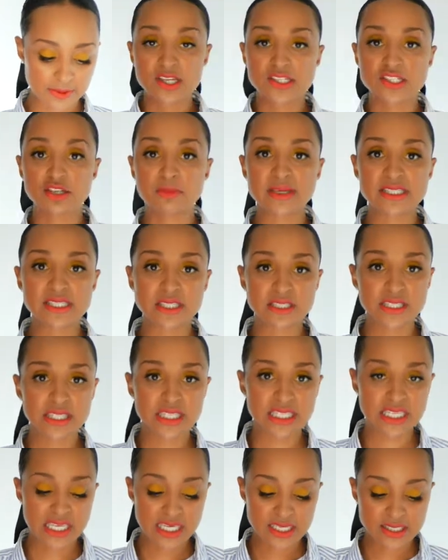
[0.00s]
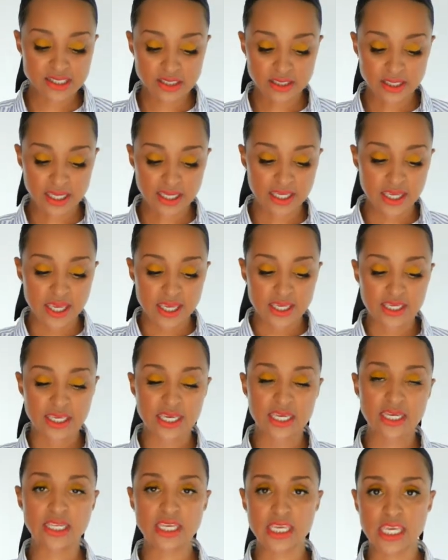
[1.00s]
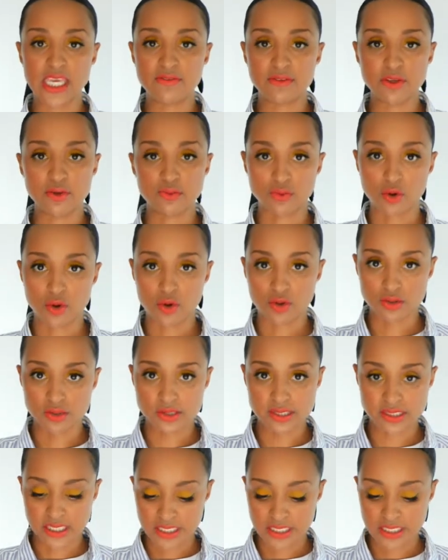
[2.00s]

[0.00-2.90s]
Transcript: So basically the key to like getting even rolls,